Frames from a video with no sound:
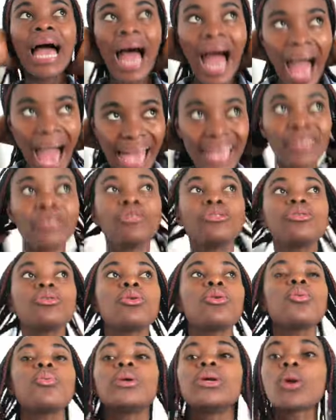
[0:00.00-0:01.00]
I
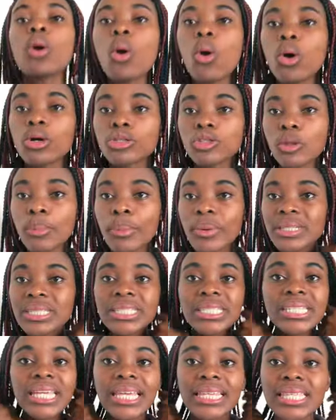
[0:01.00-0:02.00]
know we all support
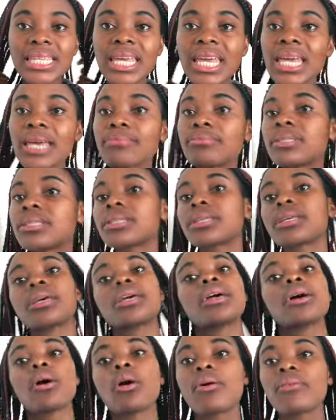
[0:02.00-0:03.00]
the terms
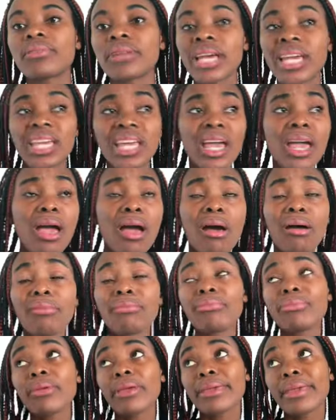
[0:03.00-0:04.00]
of like,
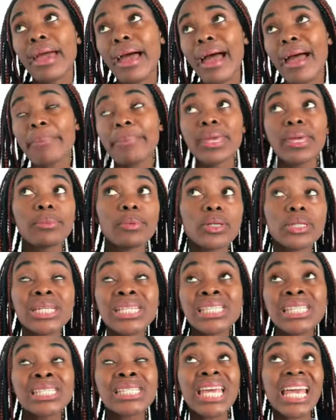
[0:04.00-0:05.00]
yeah, people
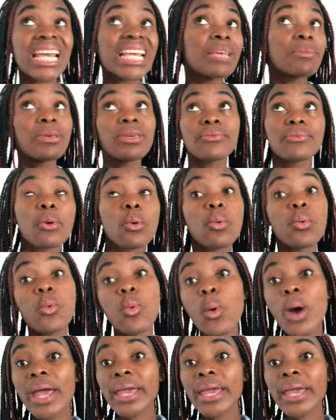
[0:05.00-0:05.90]
need to take me for who I